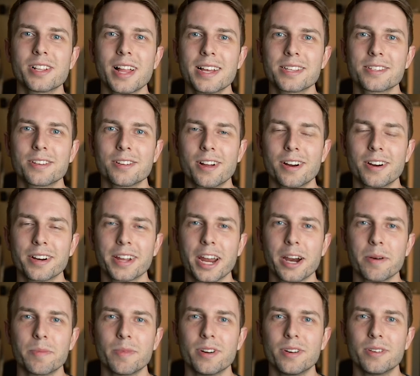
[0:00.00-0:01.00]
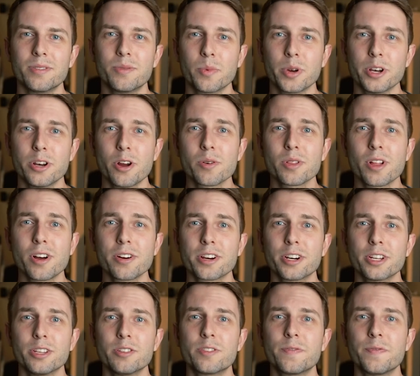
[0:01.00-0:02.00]
SLR camera, we no
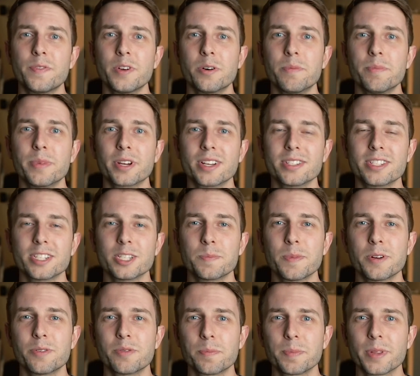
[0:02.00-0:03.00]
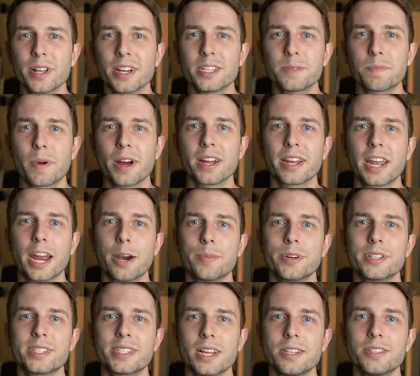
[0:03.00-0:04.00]
longer use film because it's been replaced by a
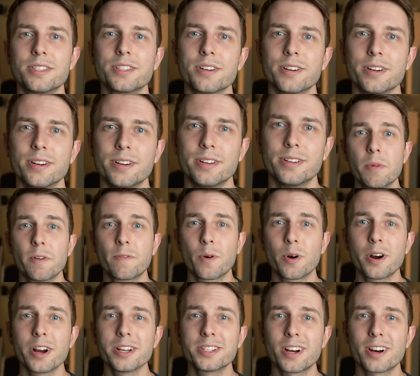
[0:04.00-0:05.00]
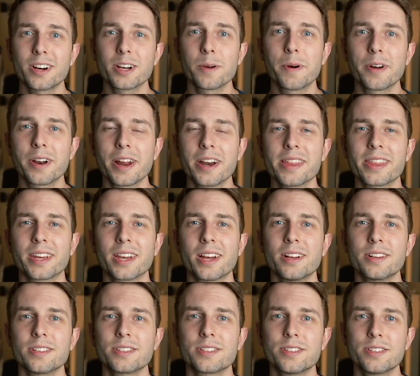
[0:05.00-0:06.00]
camera's sensor. Before I talk about anything
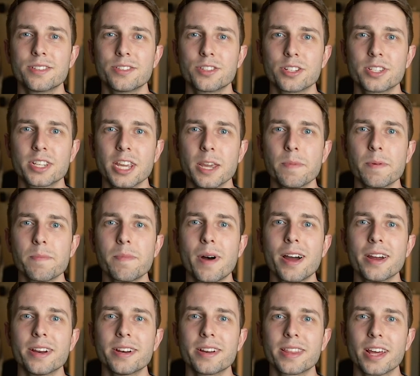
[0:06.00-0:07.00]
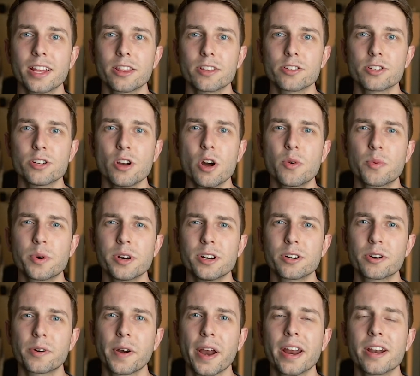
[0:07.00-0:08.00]
else, just keep in mind that there's no real
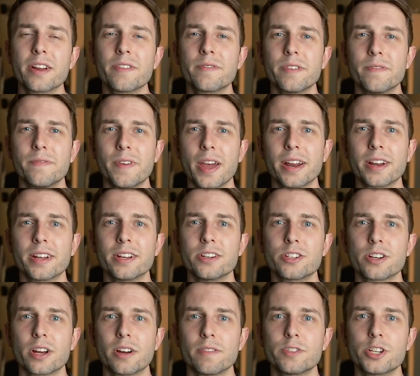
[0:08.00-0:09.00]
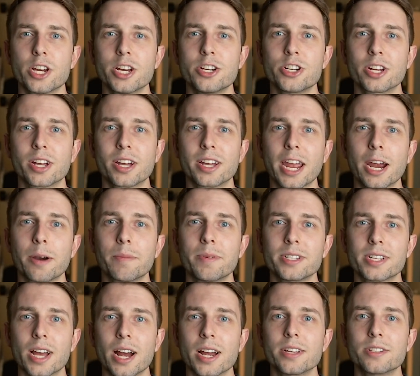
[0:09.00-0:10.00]
creative advantage of changing a
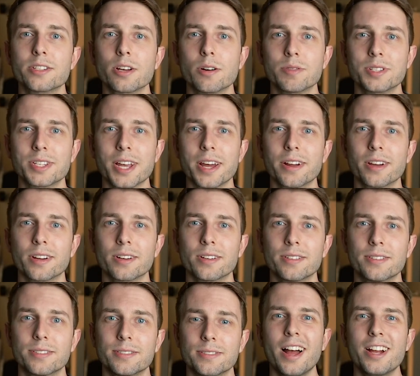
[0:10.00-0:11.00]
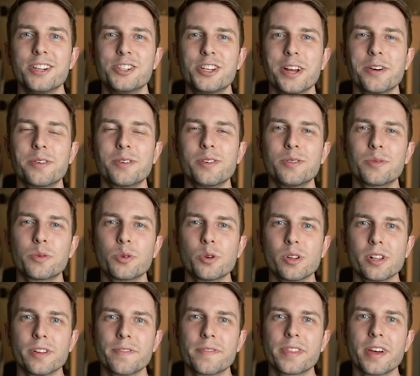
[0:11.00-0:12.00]
camera's ISO setting. A general
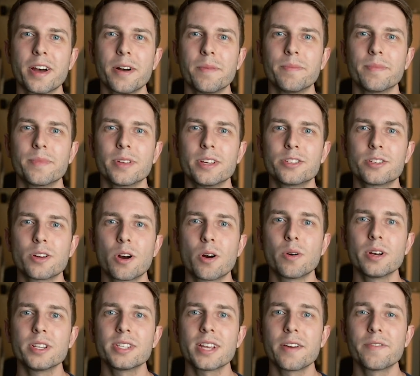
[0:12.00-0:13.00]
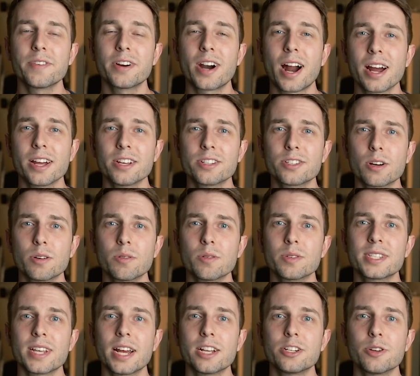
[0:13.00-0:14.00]
rule of thumb is to always have your ISO
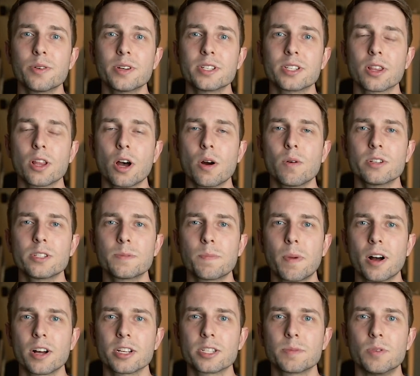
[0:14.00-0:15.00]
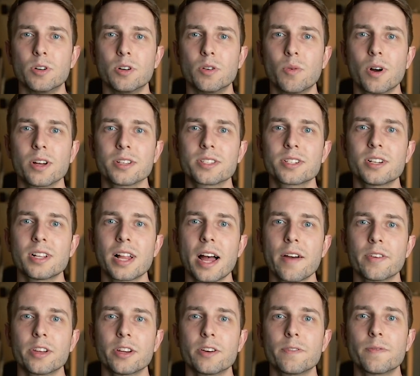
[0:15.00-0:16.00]
set to as low as possible while still
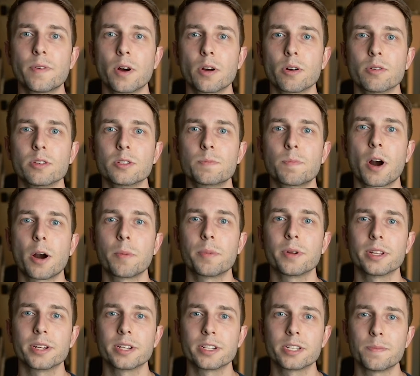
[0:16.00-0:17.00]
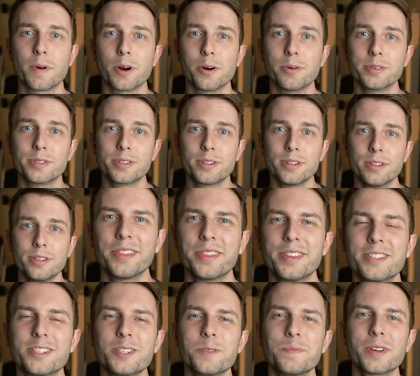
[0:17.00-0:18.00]
having your photos properly exposed.
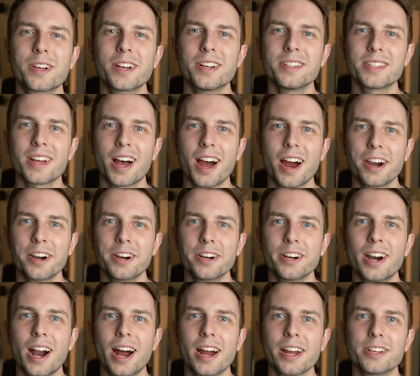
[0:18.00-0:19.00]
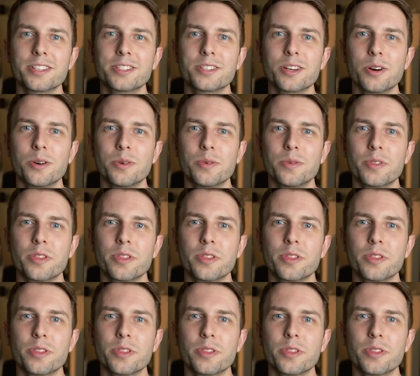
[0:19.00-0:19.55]
This is because the higher your ISO,